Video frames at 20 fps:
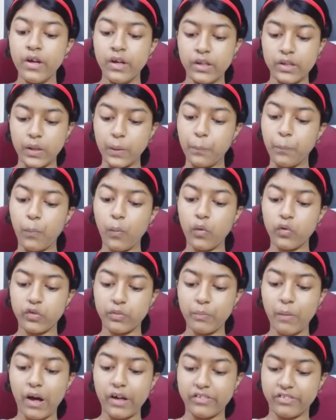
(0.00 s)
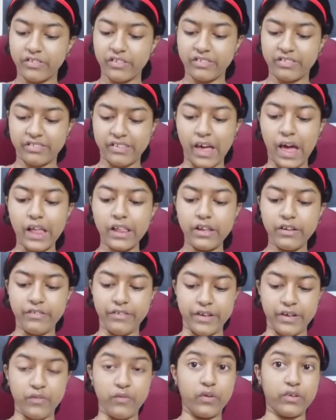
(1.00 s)
The postmaster's
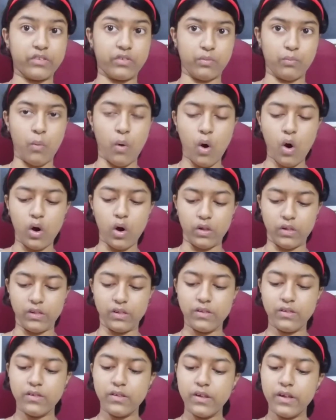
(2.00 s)
salary was small.